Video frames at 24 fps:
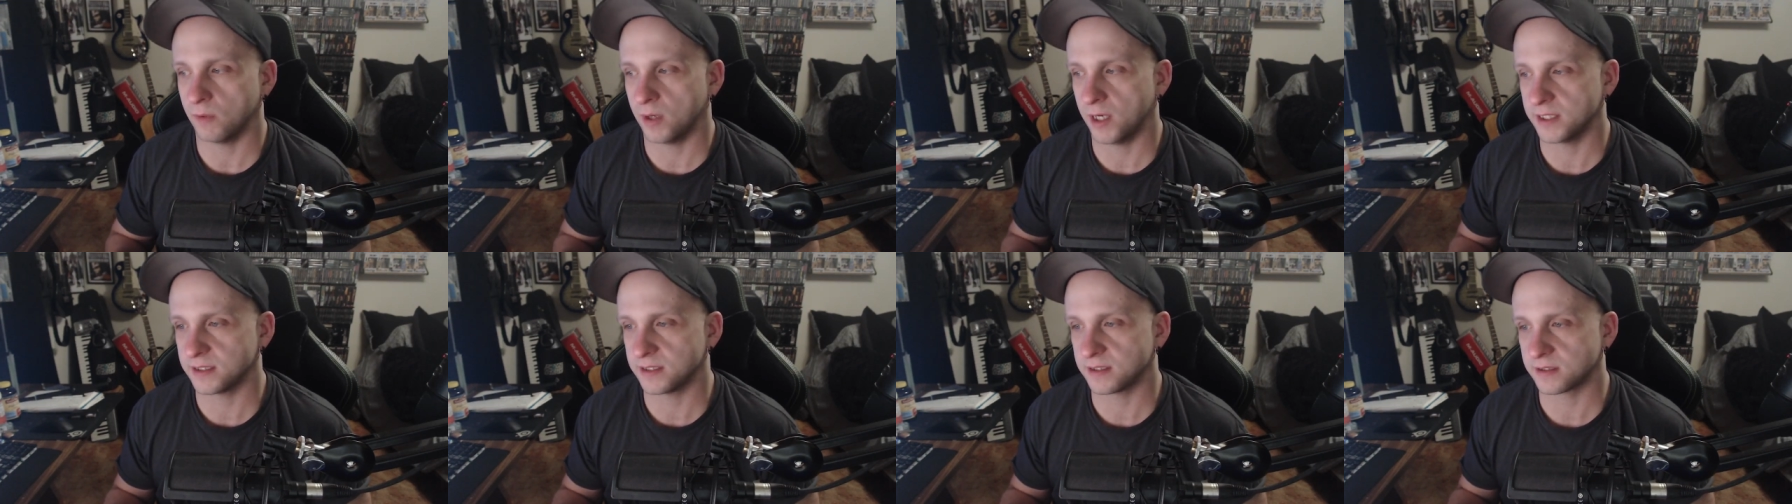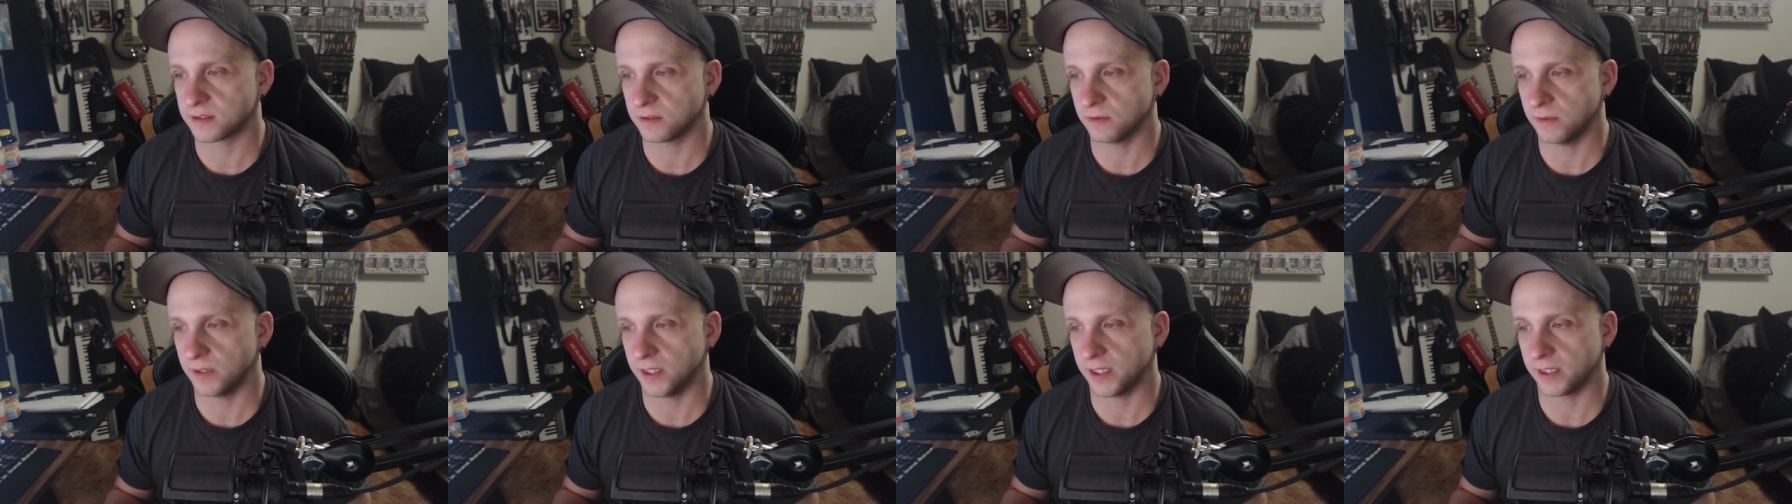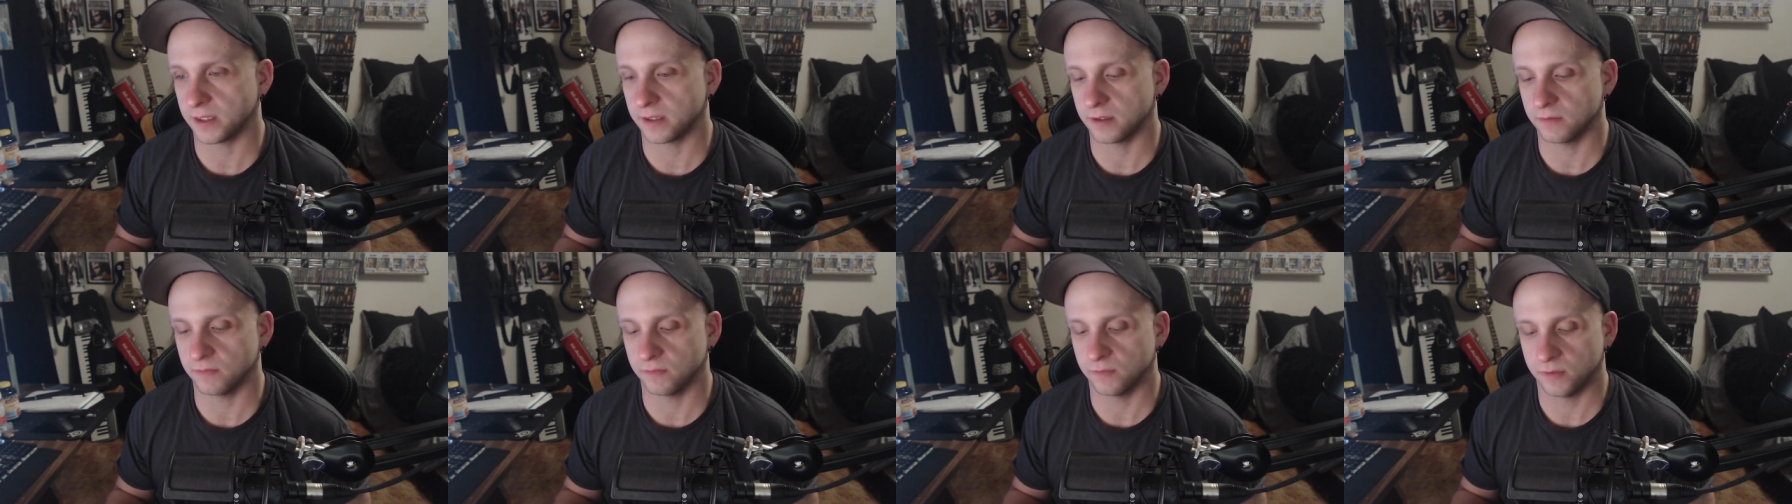Why is it so
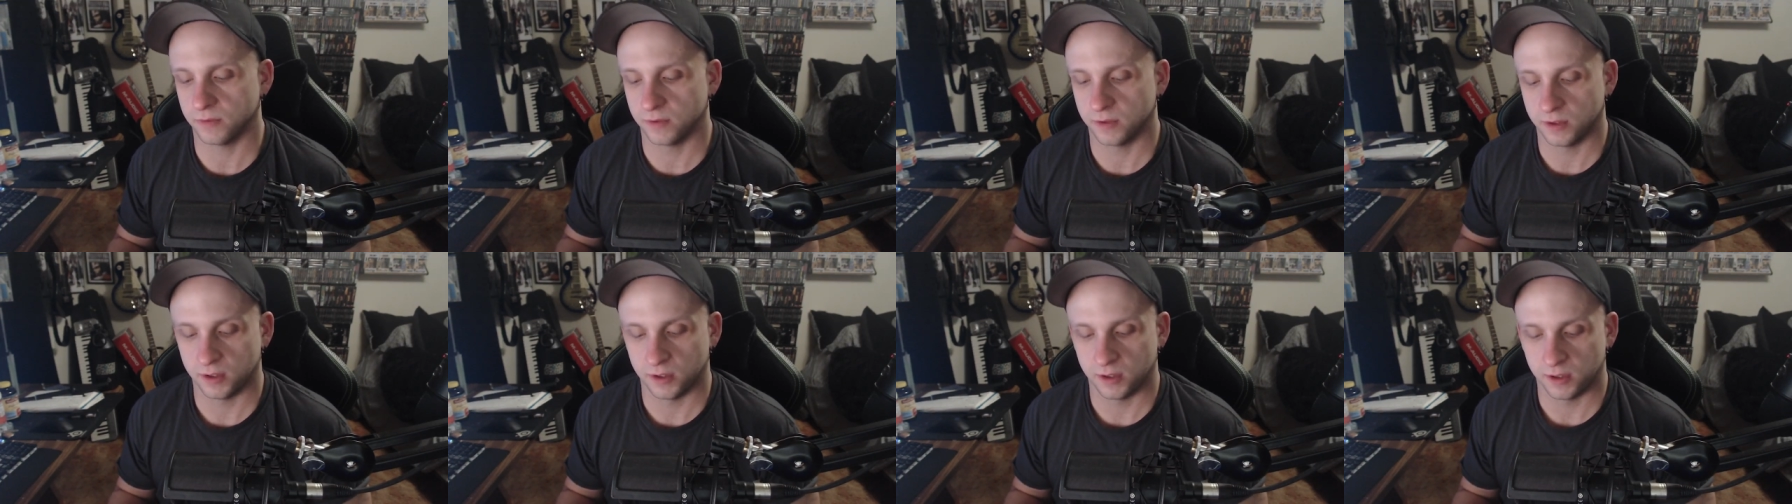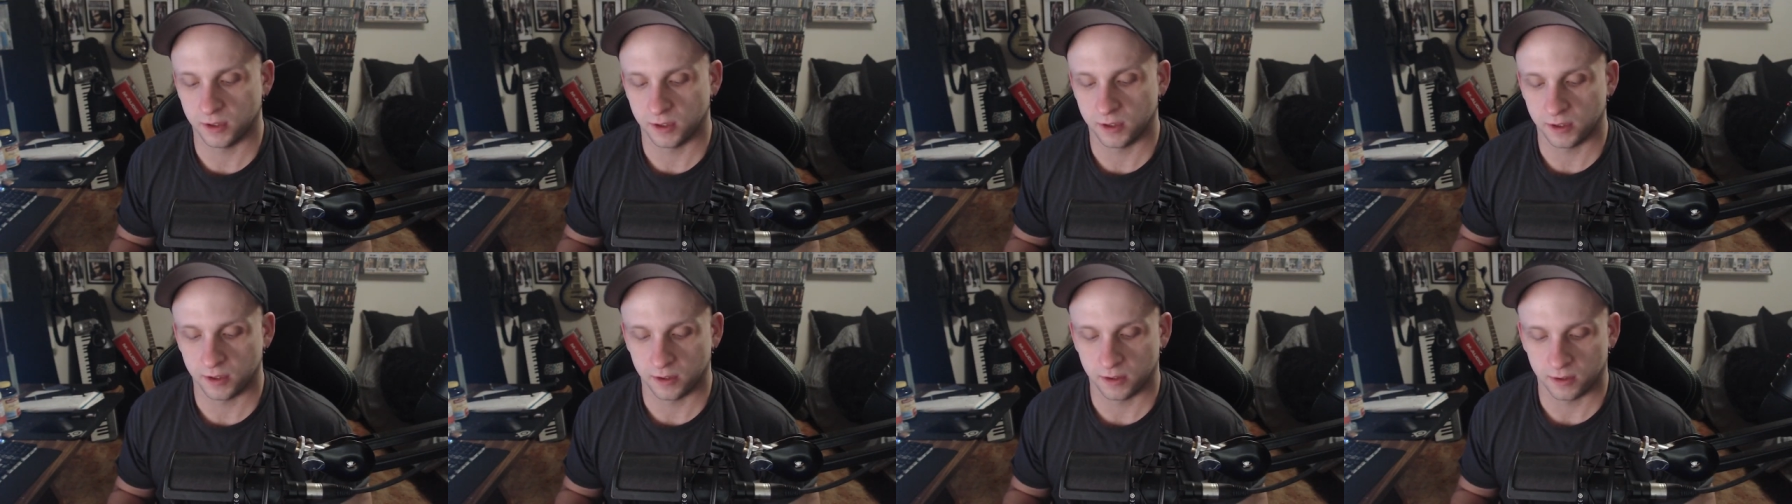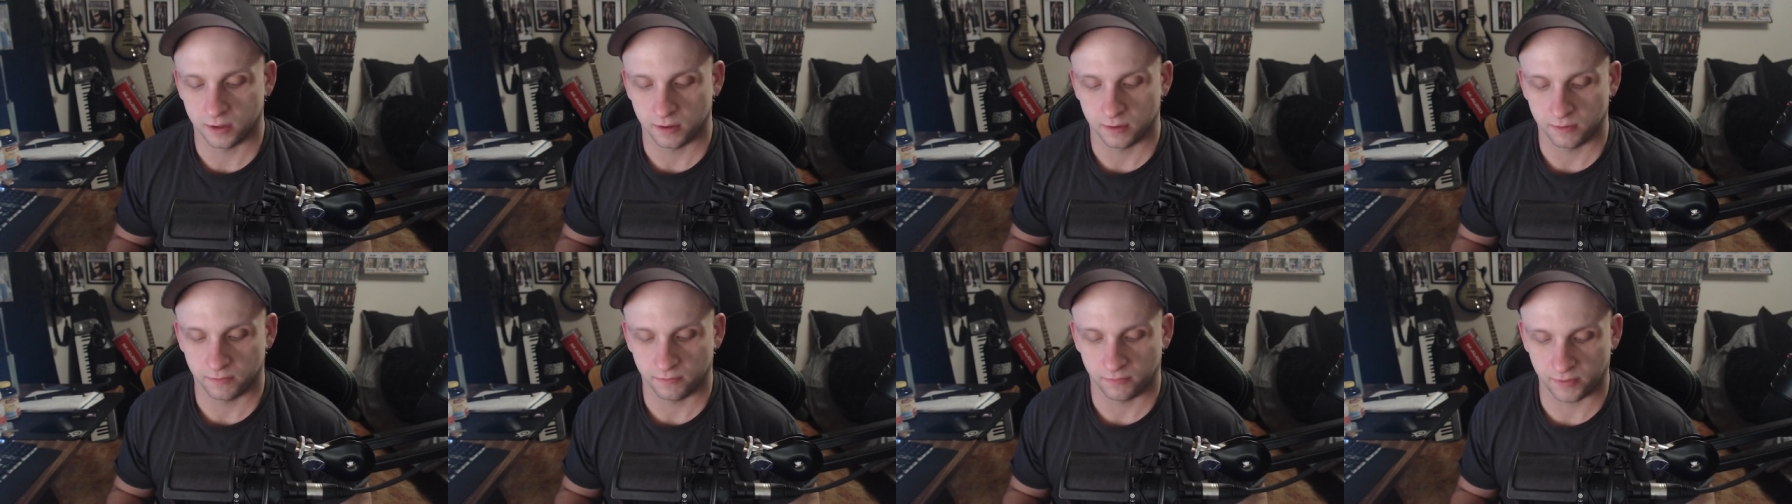negative?
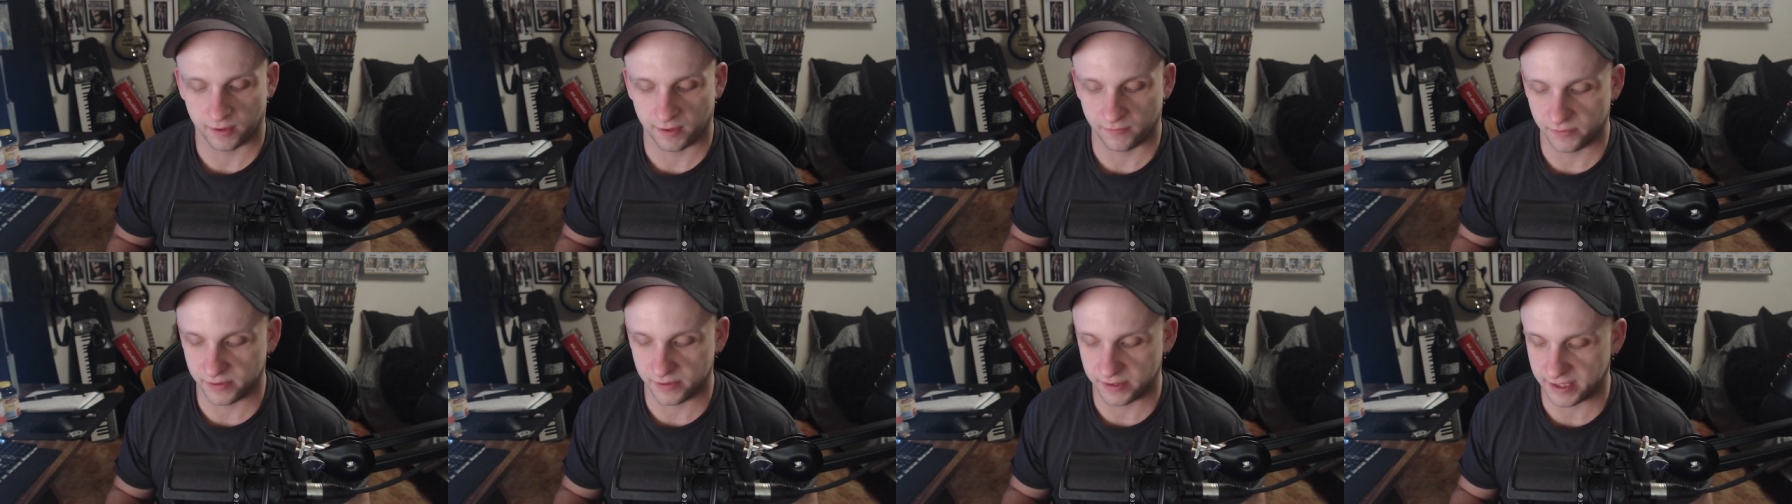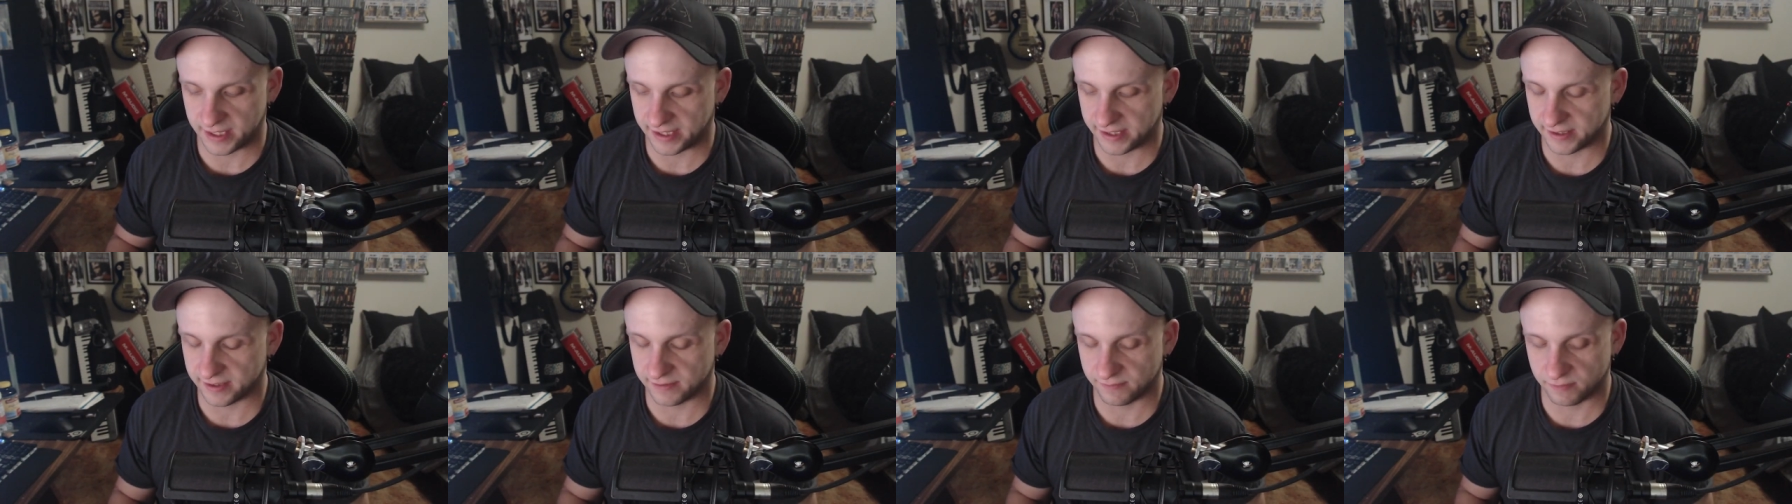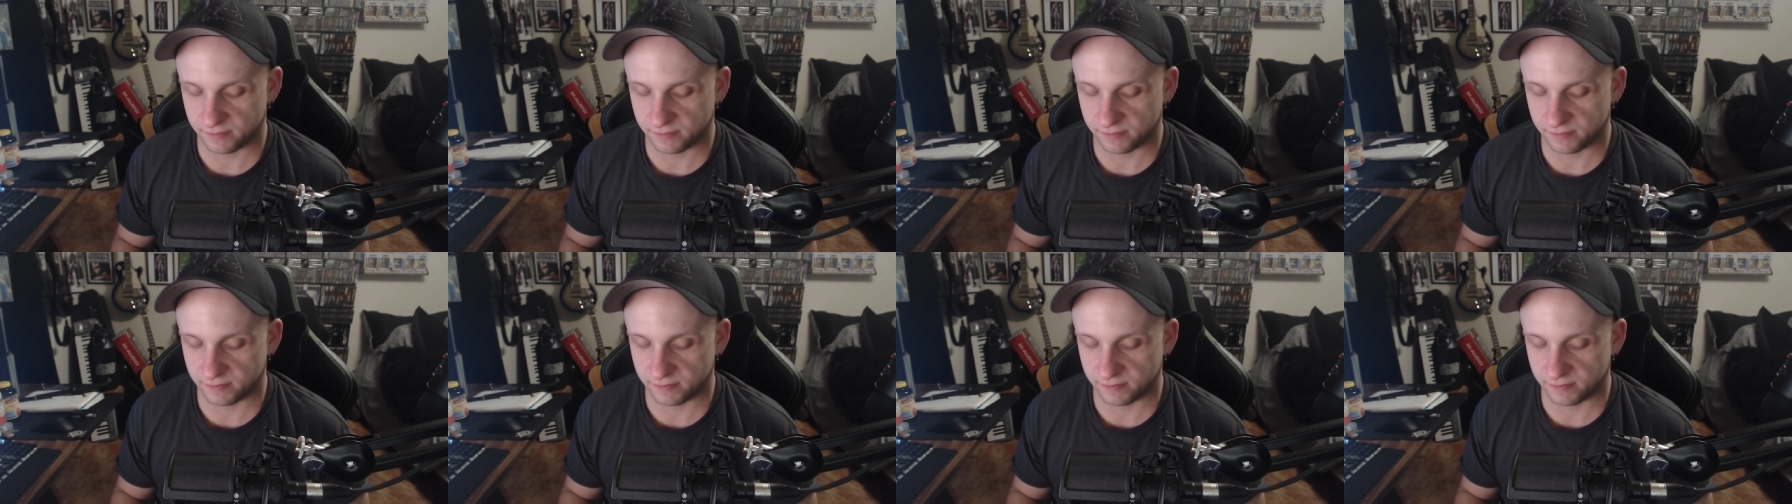For every negative